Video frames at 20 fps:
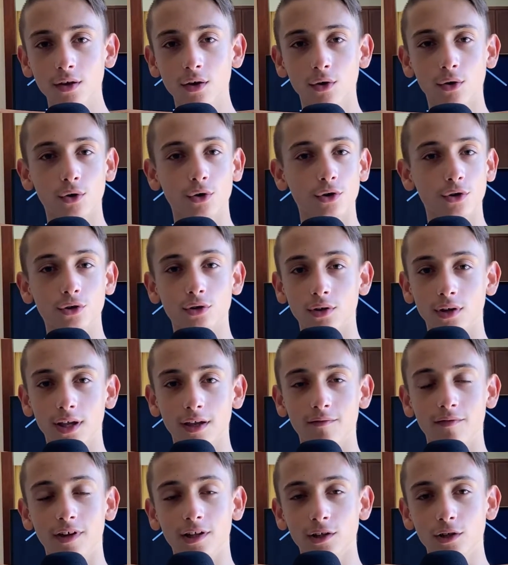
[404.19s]
or
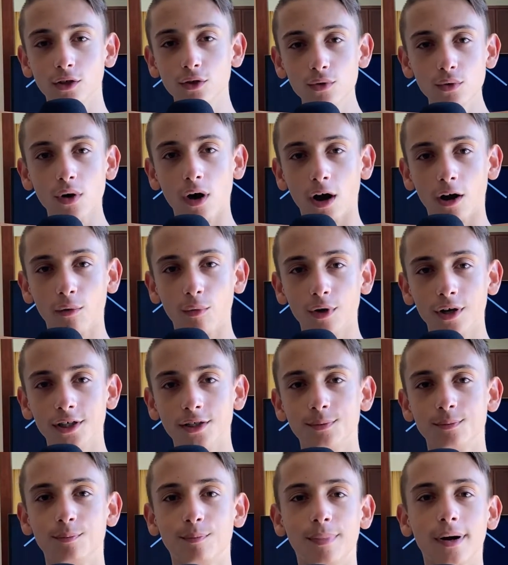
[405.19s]
even 2 hours,